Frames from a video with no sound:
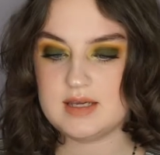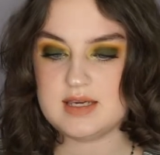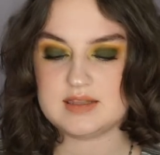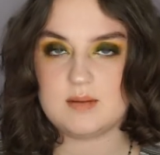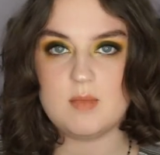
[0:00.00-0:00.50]

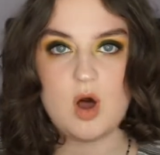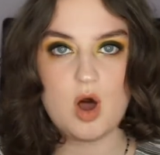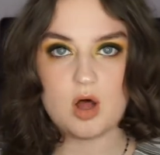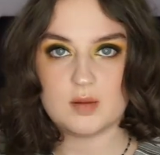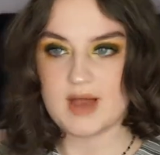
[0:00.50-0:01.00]
get them
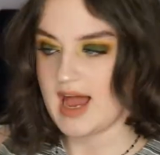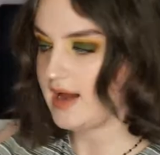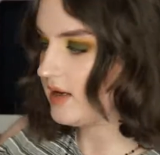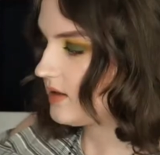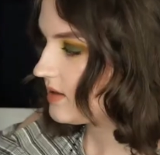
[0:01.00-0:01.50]
all
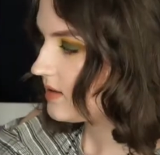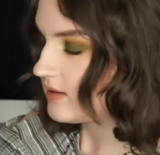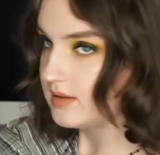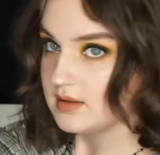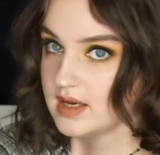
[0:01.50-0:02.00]
back
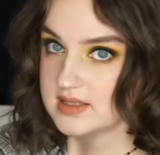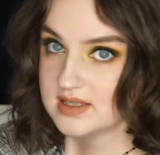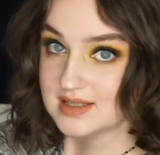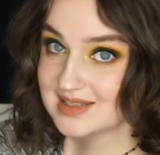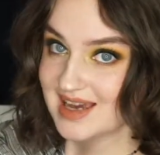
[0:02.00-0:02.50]

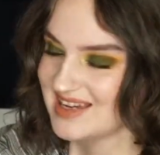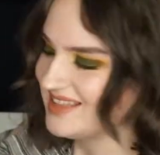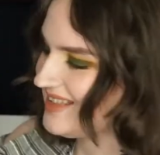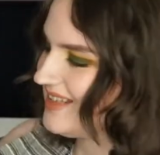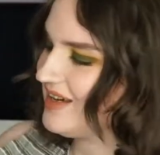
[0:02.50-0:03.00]
into this
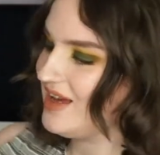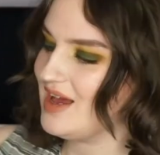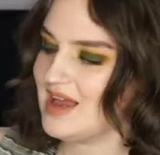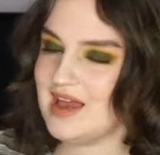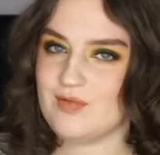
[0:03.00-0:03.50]
case.
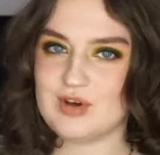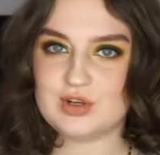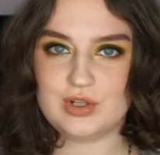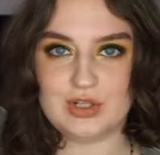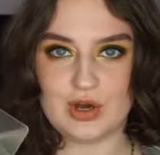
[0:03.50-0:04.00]
It will
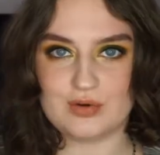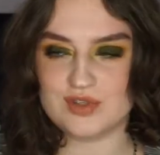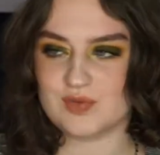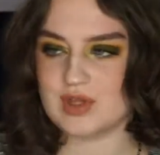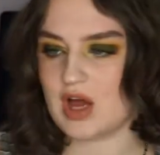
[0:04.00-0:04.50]

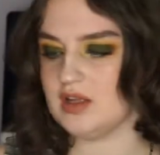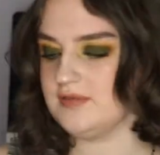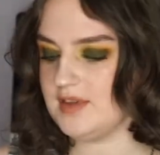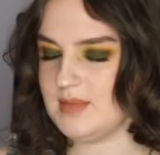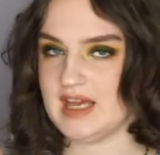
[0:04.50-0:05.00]
close with all
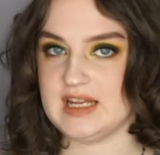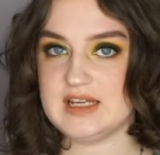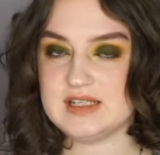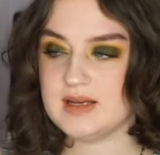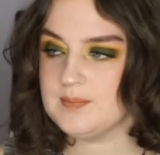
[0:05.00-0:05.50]
of them in
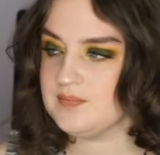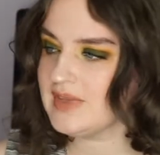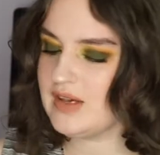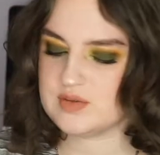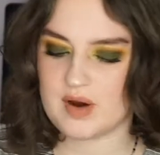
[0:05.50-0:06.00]
it.
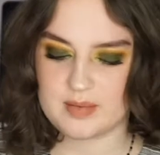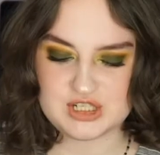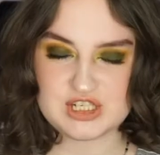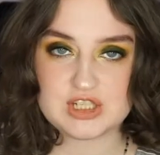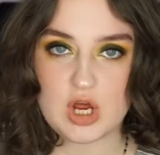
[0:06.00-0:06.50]
It was probably
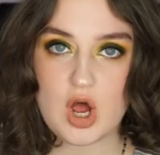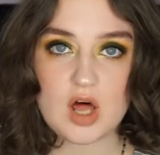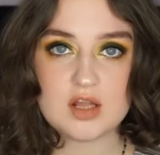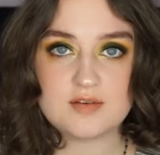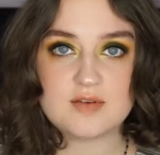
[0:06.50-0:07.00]
just
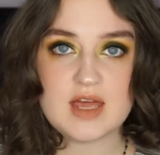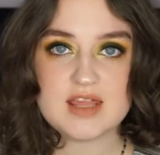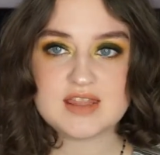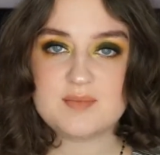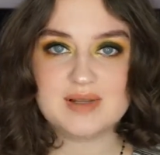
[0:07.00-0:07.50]
all of
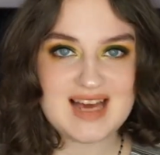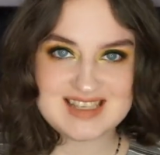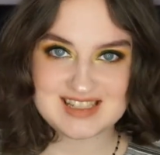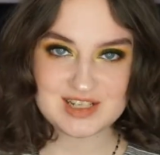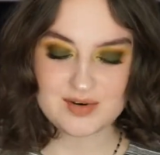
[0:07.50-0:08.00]
the
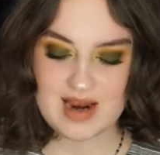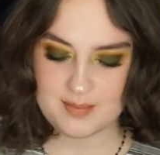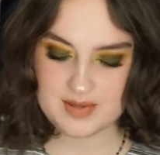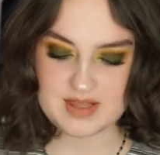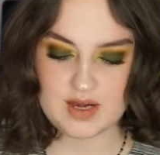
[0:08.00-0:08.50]
plastic
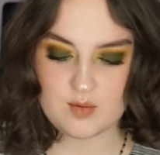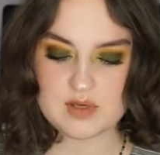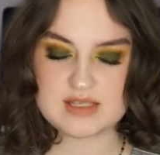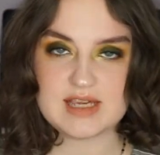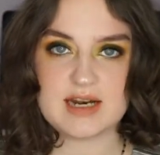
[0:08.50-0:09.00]
wrap that
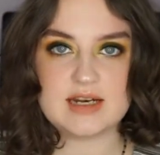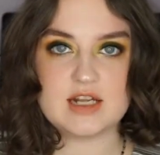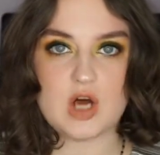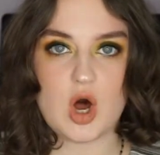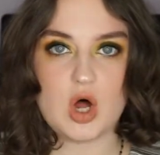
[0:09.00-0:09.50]
was getting
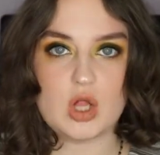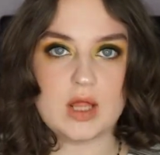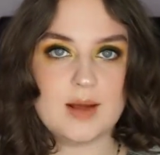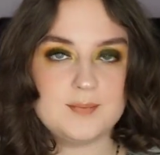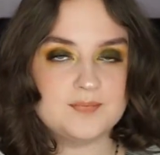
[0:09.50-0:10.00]
it all